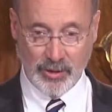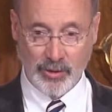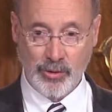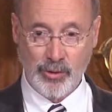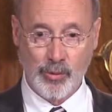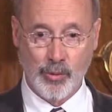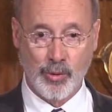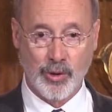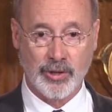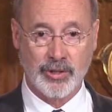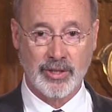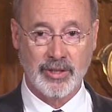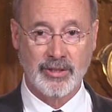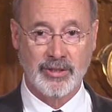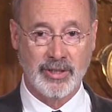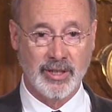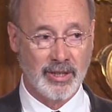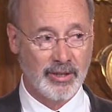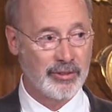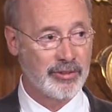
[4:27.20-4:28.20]
who
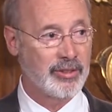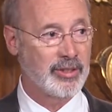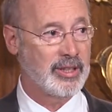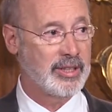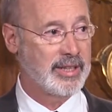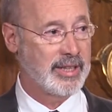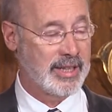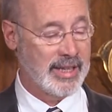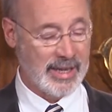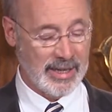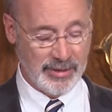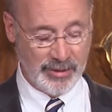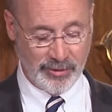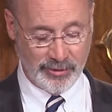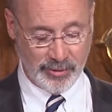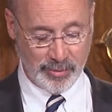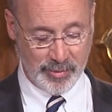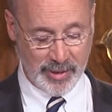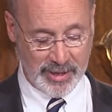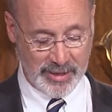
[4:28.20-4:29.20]
worked diligently to get
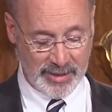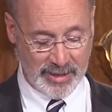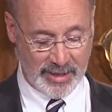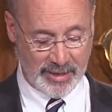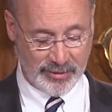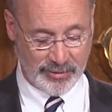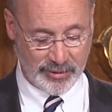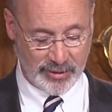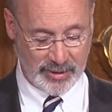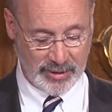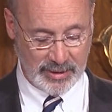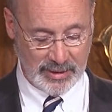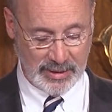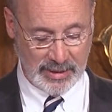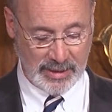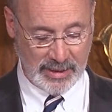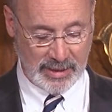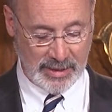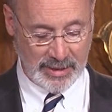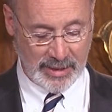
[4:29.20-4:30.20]
this to my desk.
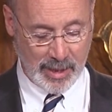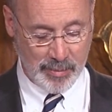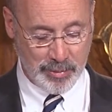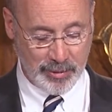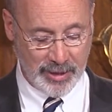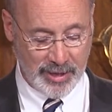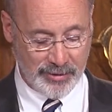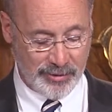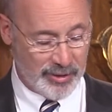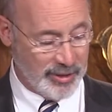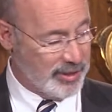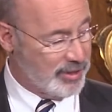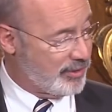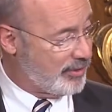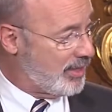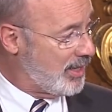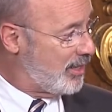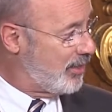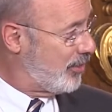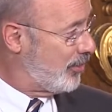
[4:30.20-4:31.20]
And I pledge to
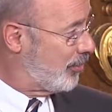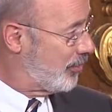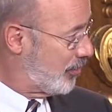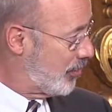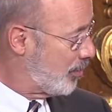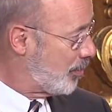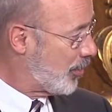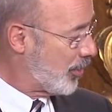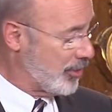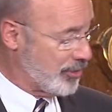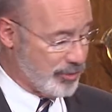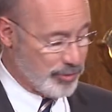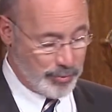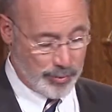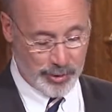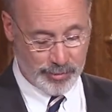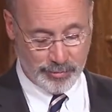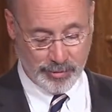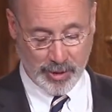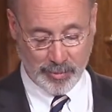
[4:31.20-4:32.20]
continue to partner
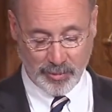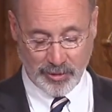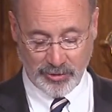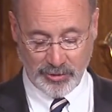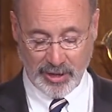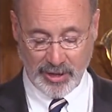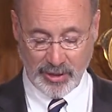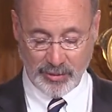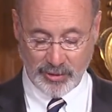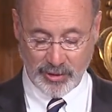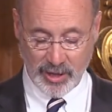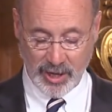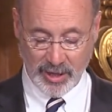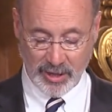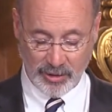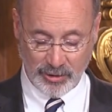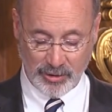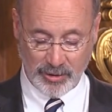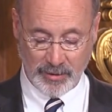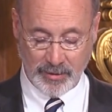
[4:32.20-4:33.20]
with Representative
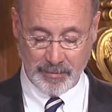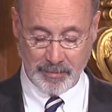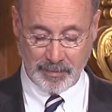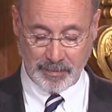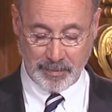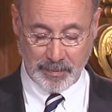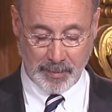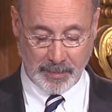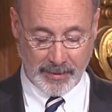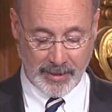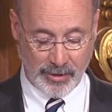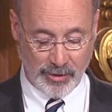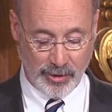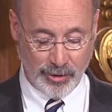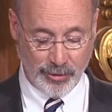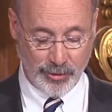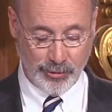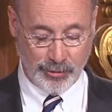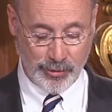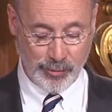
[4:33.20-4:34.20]
Cutler and
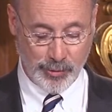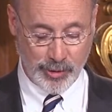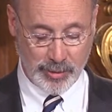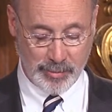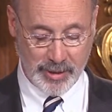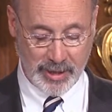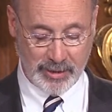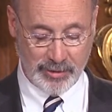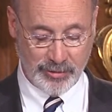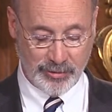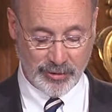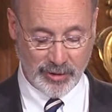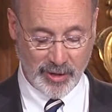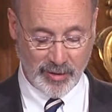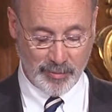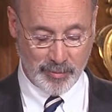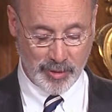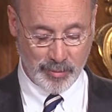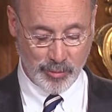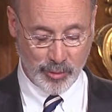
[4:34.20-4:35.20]
all those who want to make this
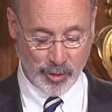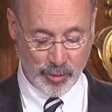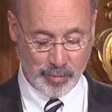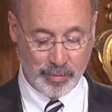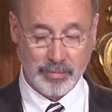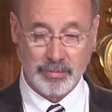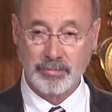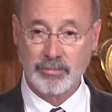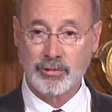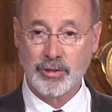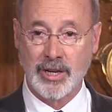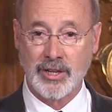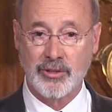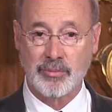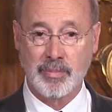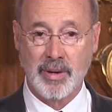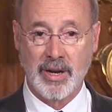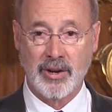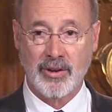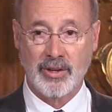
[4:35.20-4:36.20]
government more
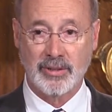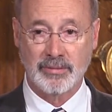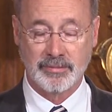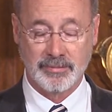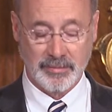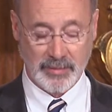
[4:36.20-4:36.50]
transparent.